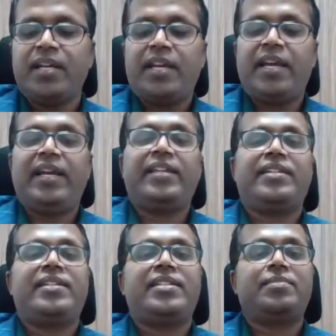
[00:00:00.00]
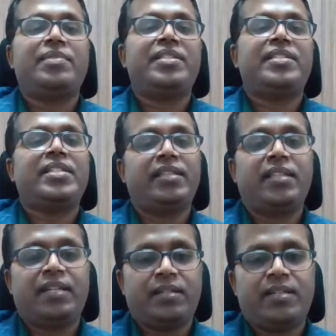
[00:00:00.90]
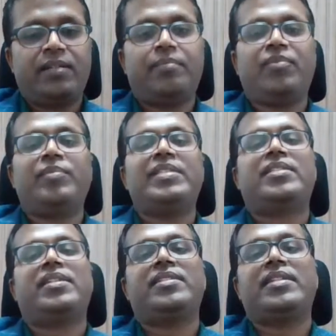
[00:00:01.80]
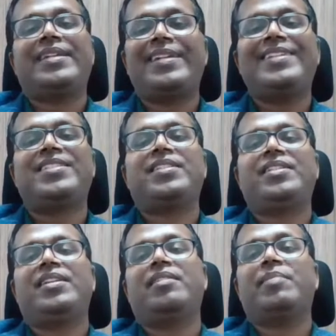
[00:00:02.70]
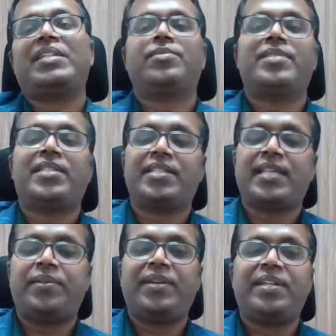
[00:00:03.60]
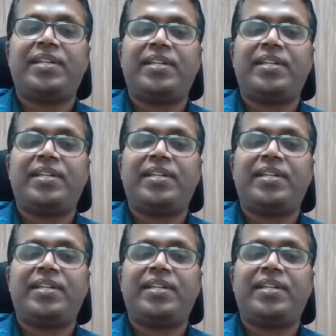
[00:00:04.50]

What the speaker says: And it has been seen that women says at least 3 and maximum 6 IUI